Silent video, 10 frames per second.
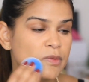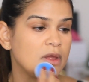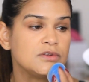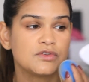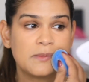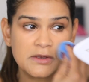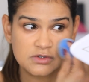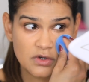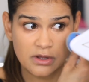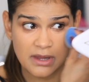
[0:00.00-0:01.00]
and just make
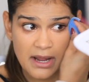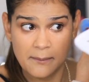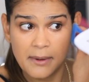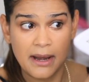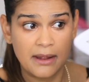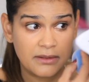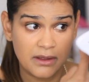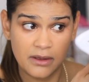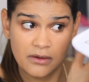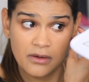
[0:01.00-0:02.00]
sure that I blend
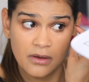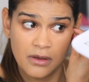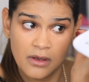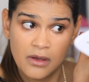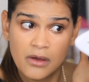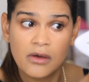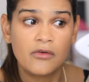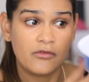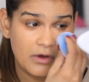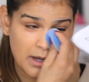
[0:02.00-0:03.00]
it
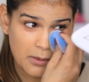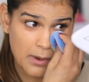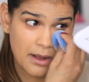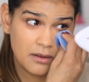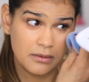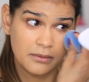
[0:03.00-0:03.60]
really well.